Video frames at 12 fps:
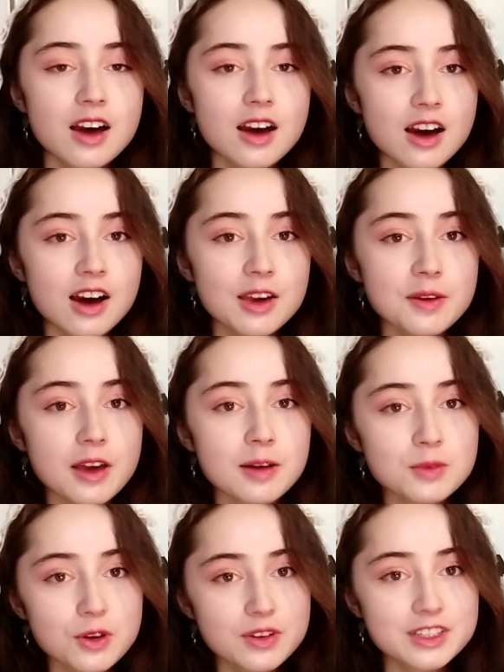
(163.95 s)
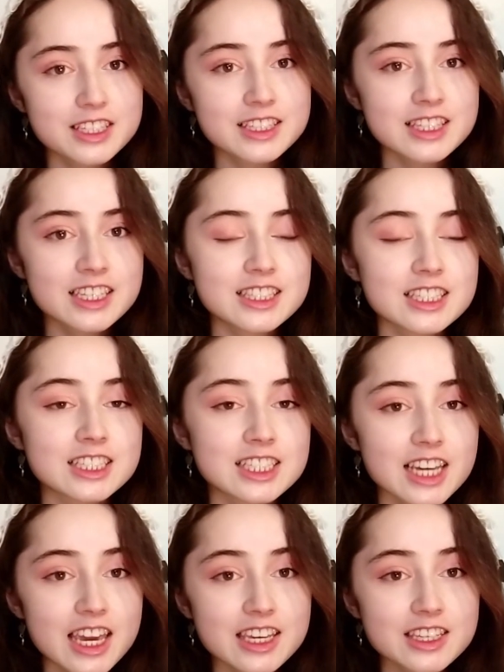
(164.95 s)
I am going to need to
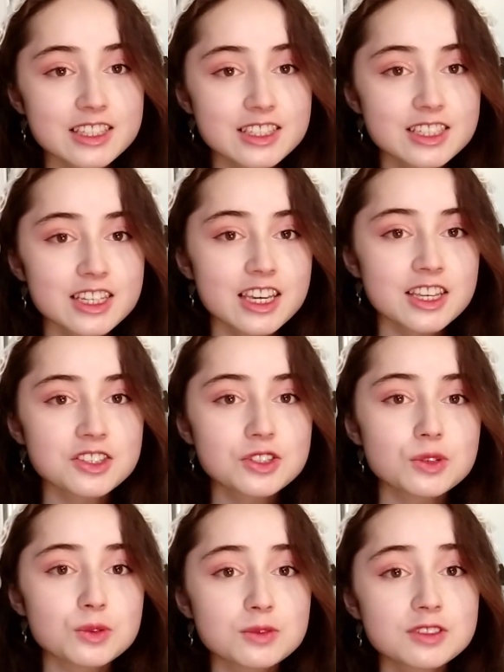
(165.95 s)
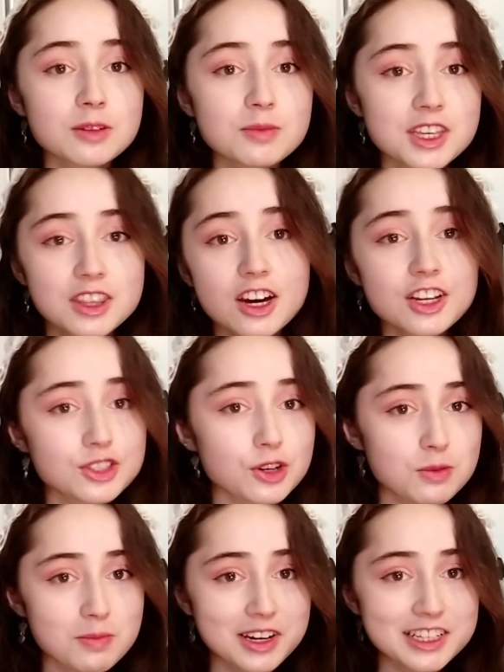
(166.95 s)
change into something that I
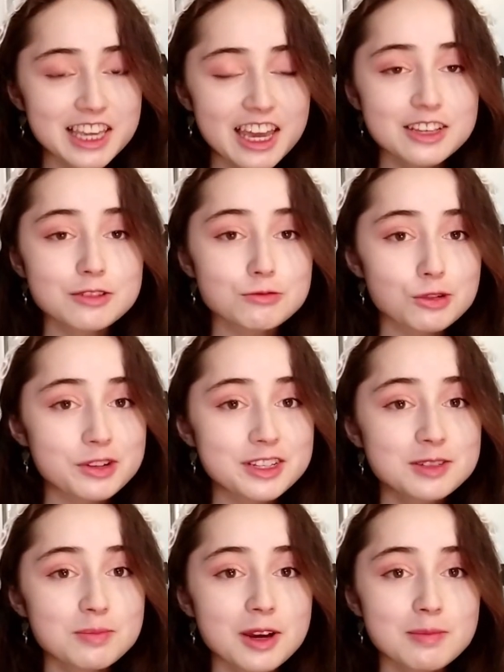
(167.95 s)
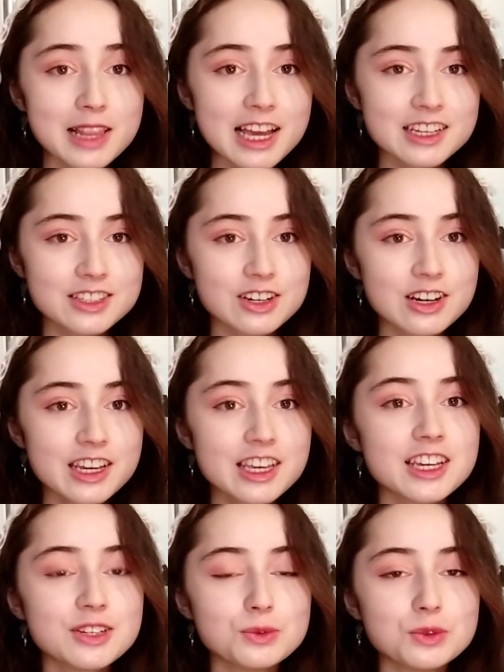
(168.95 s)
don't mind getting ruined by black dye
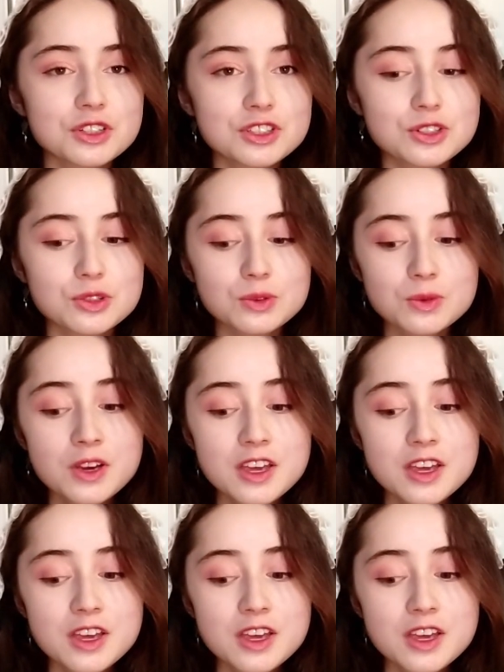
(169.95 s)
in order to